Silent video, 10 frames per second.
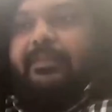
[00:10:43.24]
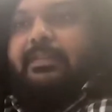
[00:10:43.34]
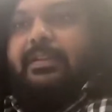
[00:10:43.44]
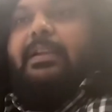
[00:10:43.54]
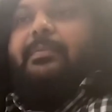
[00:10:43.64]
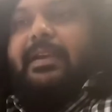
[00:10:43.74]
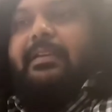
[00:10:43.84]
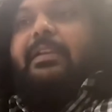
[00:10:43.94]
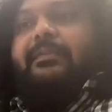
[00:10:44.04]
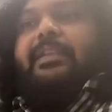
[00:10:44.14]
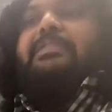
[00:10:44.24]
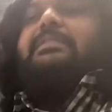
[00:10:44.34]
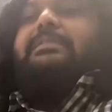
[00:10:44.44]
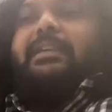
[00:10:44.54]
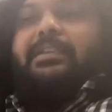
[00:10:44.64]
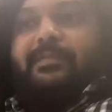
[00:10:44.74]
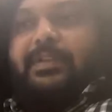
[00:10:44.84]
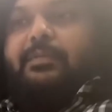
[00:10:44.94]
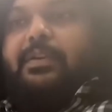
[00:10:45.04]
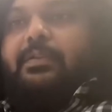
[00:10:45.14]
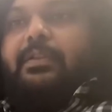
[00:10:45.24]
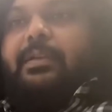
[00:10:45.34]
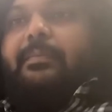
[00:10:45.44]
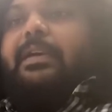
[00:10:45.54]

color, material and finish designers which work on them.